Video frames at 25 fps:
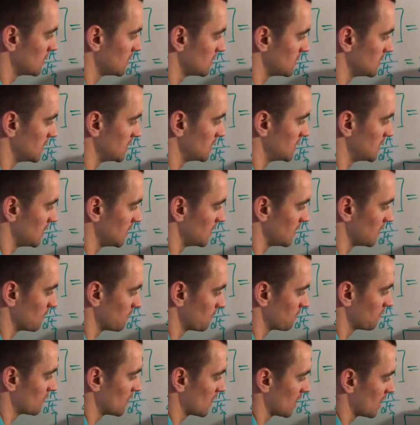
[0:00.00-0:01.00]
dt.
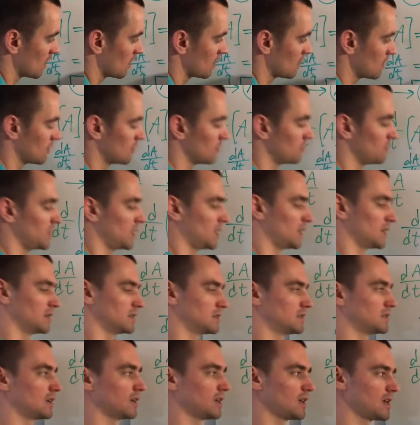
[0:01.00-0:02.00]

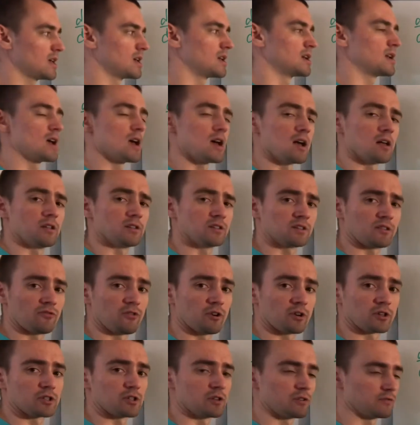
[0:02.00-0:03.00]
Because again, L is a
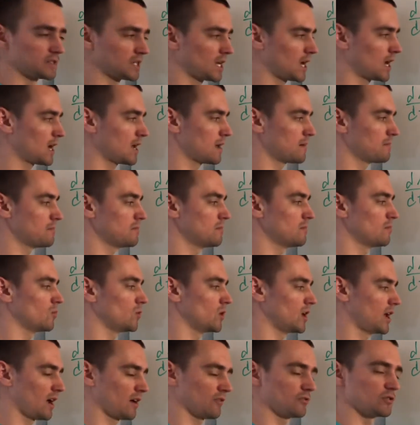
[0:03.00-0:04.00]
function of time.
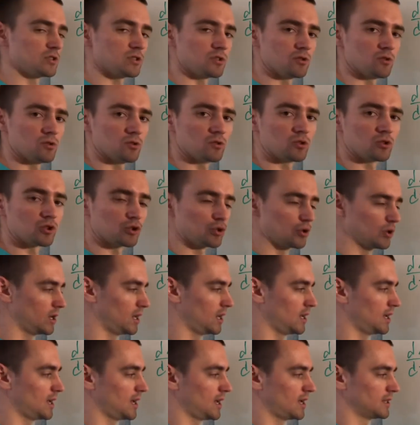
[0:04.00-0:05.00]
We have to treat
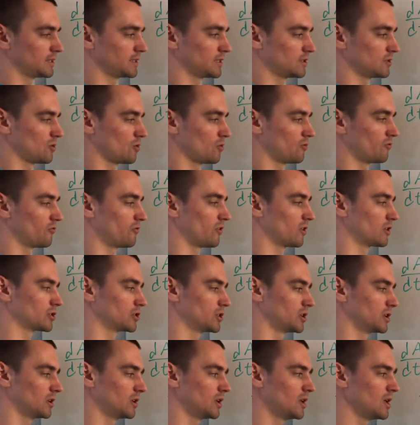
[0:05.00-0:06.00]
it as its own
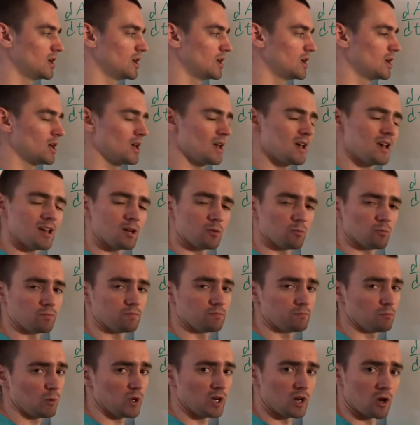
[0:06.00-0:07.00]
function. And
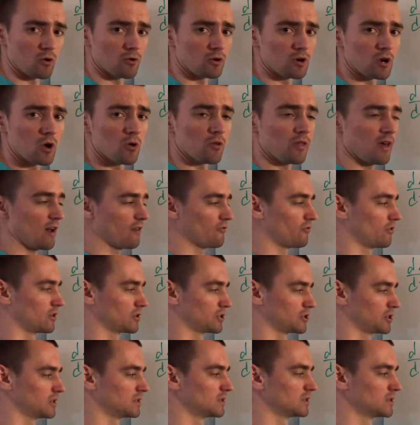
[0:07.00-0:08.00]
we don't know that
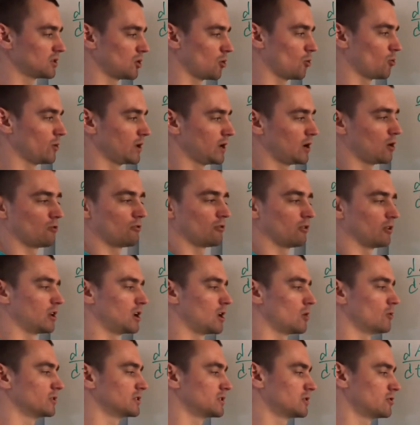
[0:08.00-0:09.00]
function. So we don't really
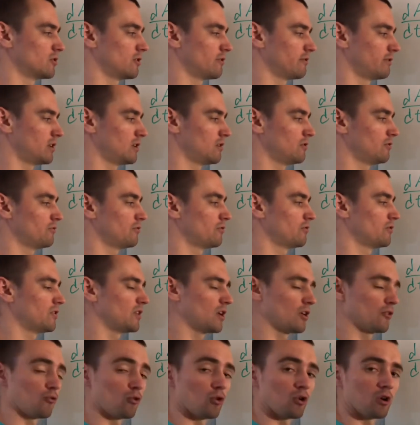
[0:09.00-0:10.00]
know its derivative.
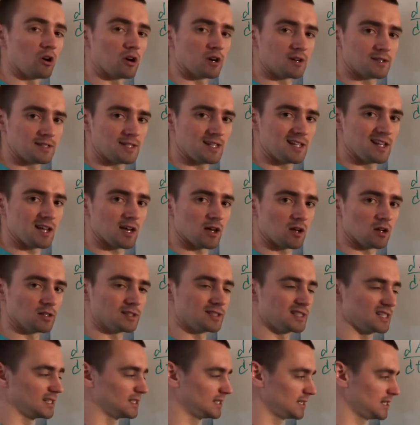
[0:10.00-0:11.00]
Therefore, dl
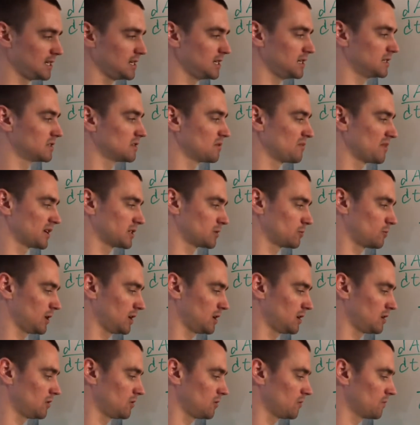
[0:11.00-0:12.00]
dt is the best we
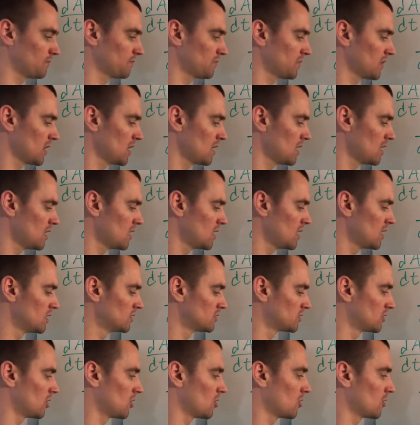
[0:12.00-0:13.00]
could do.
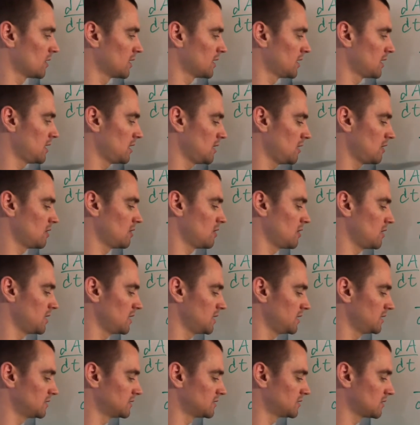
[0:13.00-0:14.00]
So here
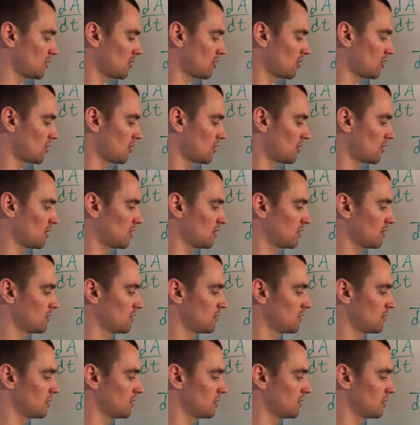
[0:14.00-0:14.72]
is our